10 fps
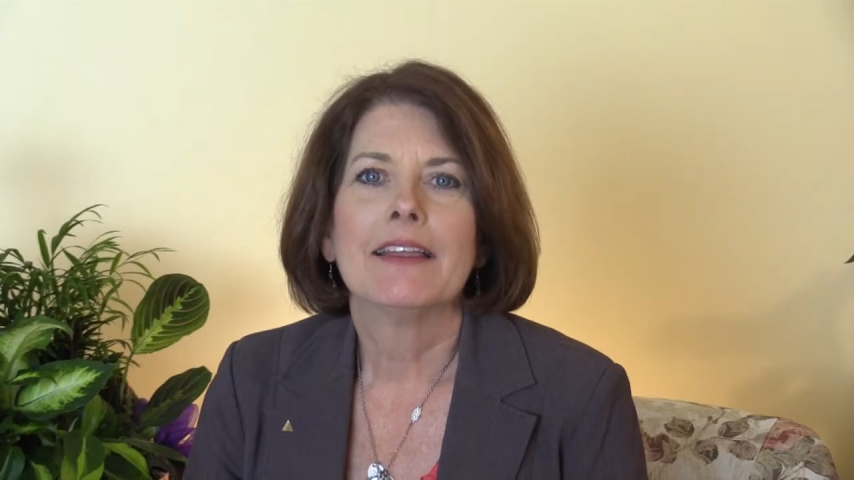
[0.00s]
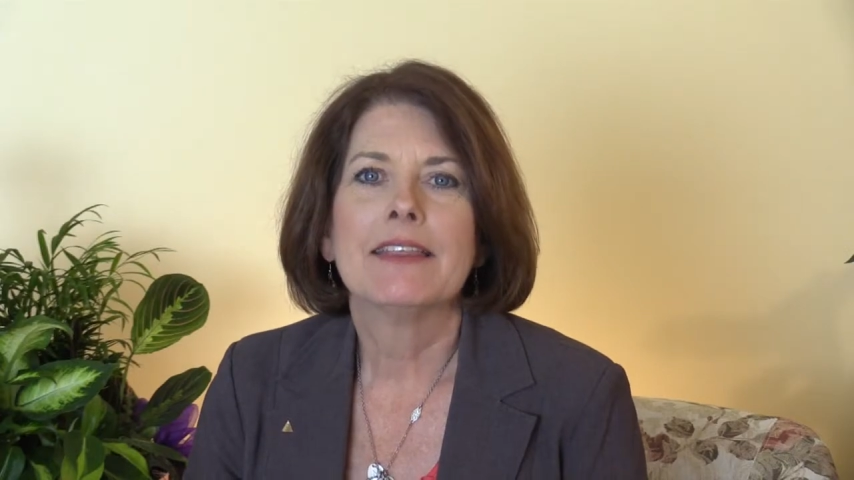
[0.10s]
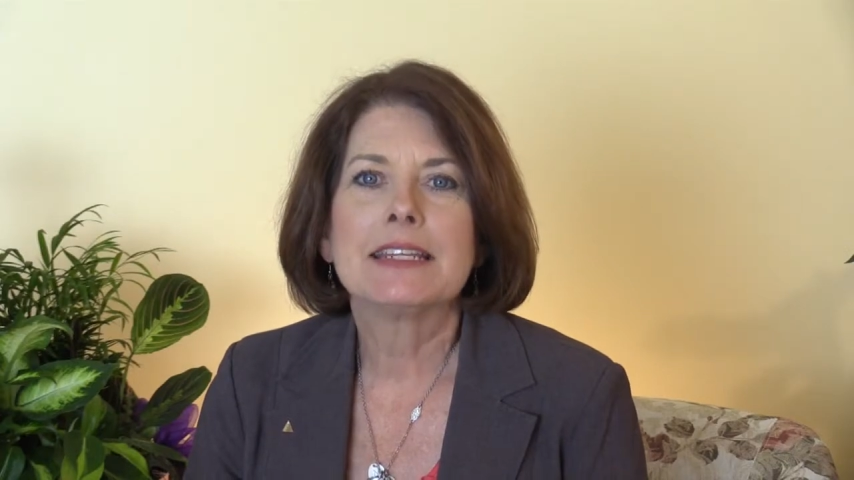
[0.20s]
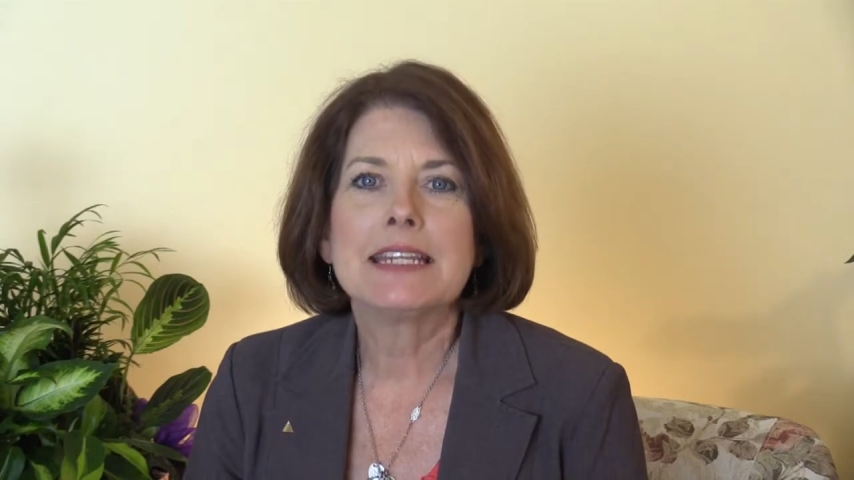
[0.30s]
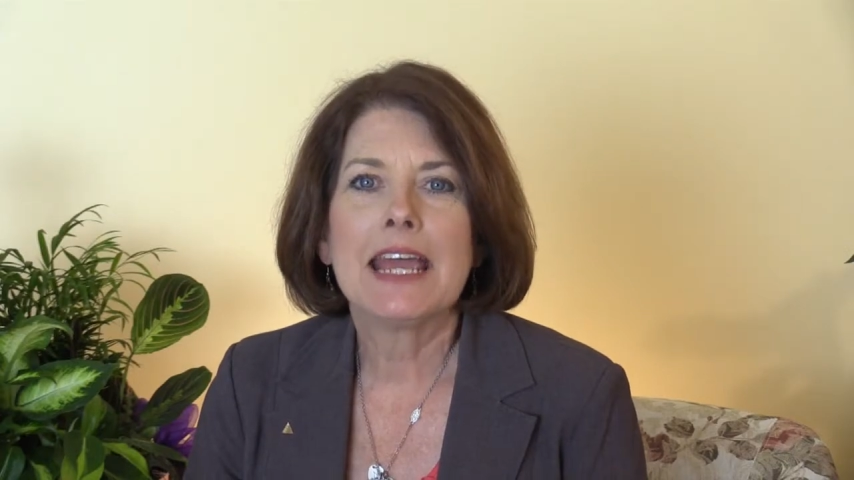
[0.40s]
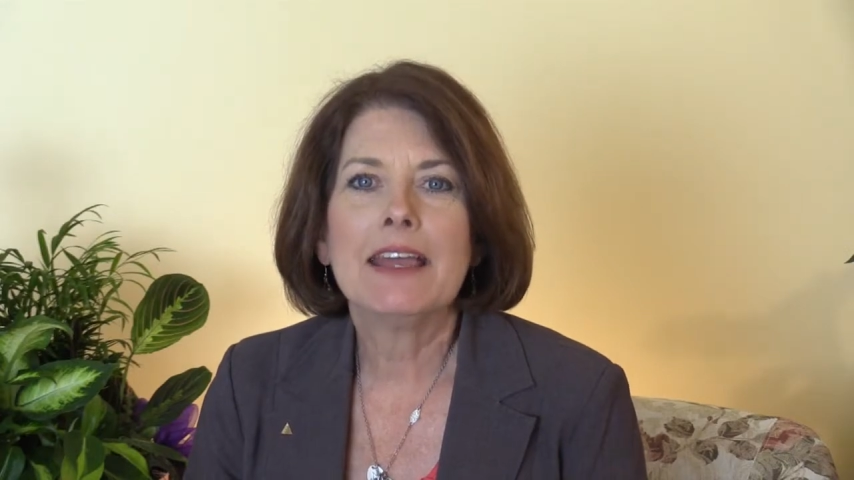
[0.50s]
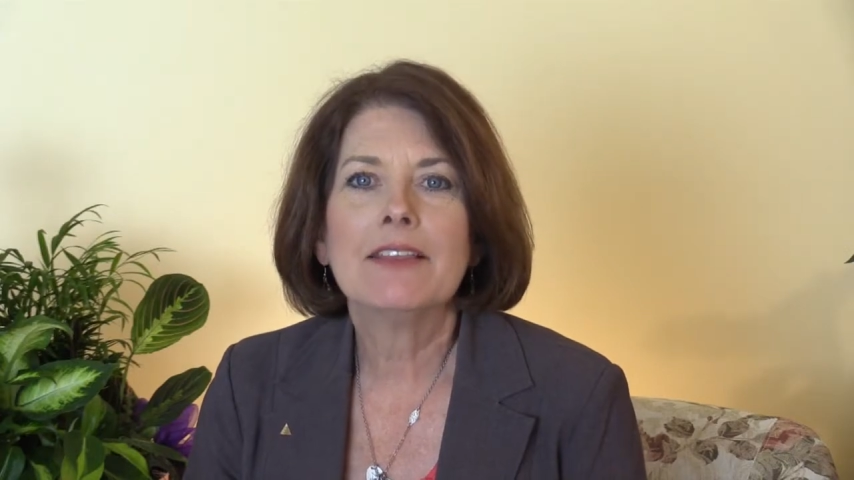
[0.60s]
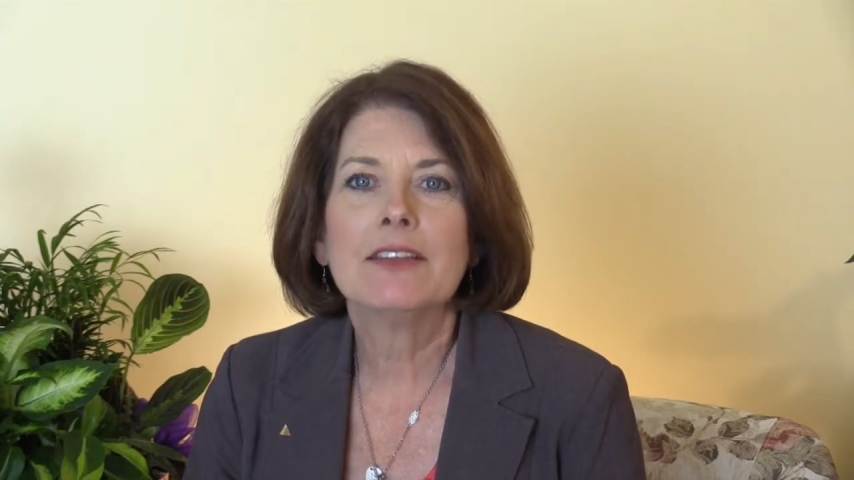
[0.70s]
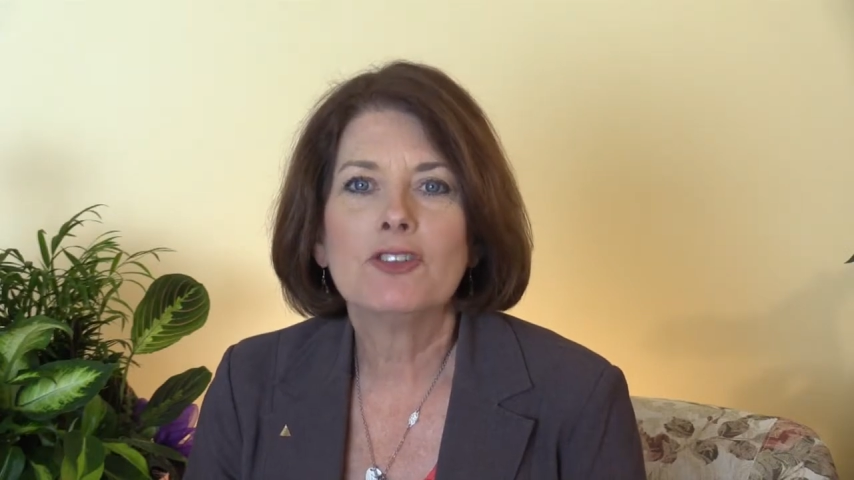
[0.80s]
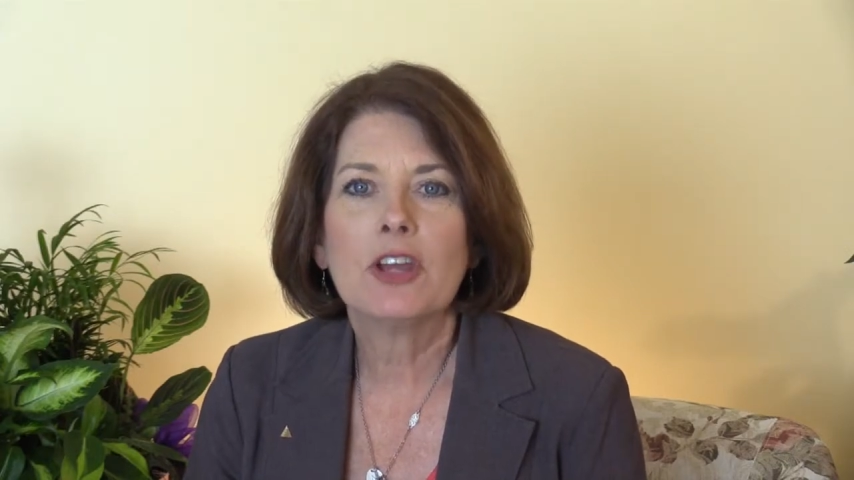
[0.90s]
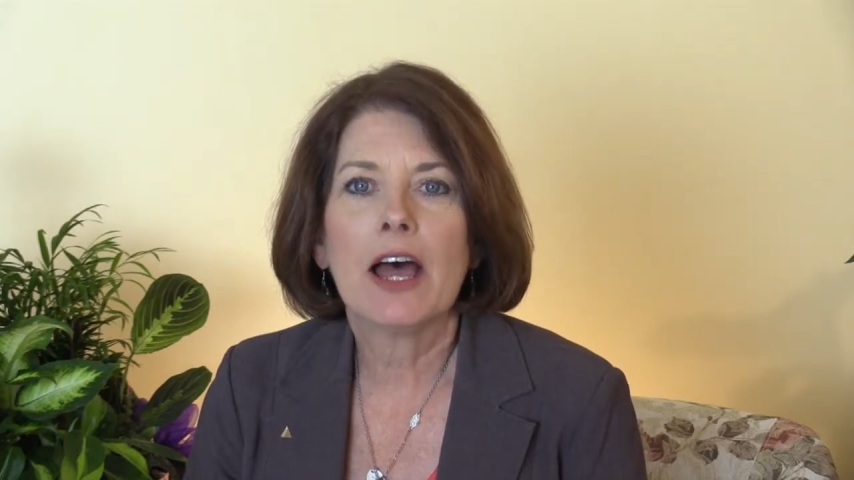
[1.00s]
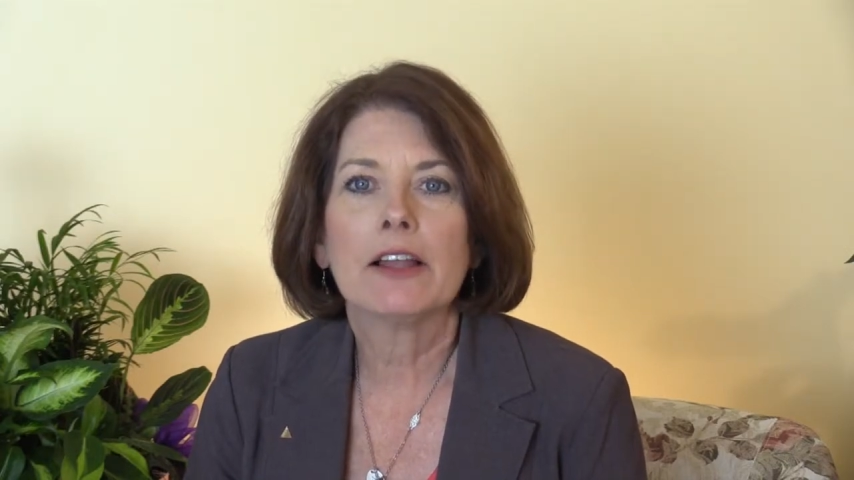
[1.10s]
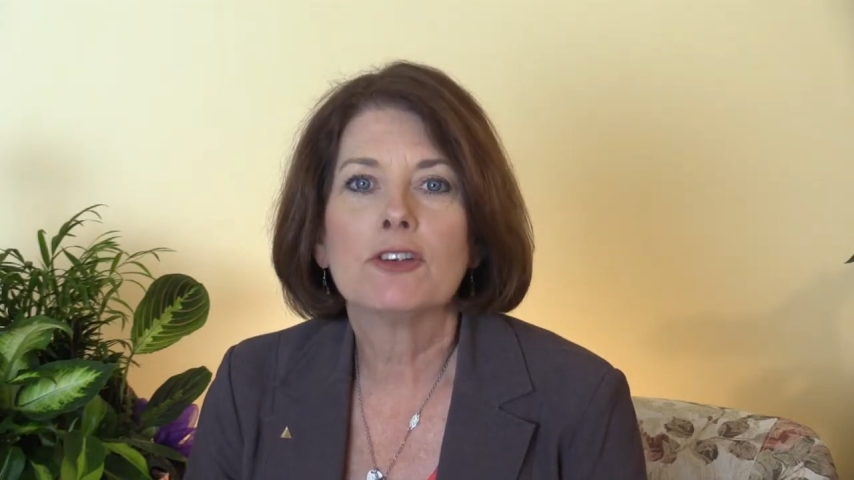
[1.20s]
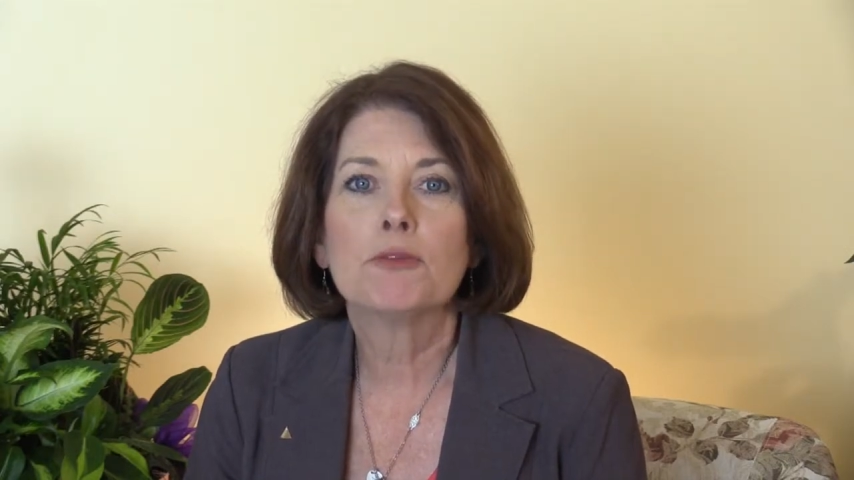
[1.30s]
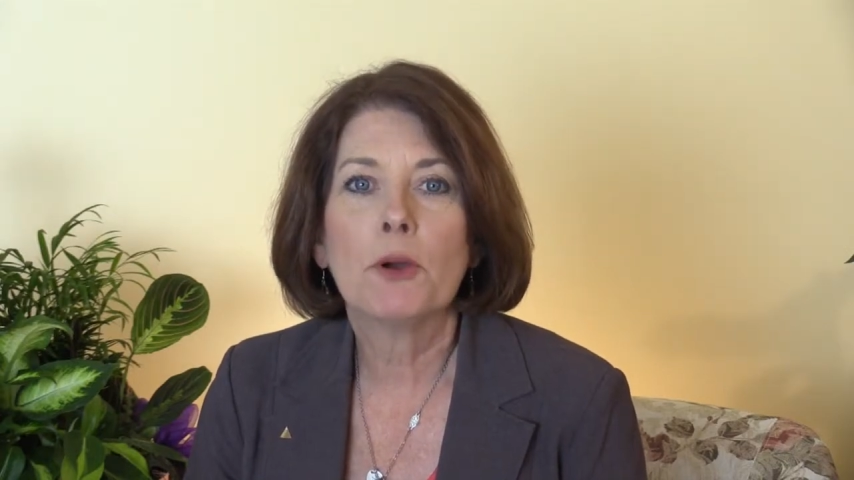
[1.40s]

The Take the Challenge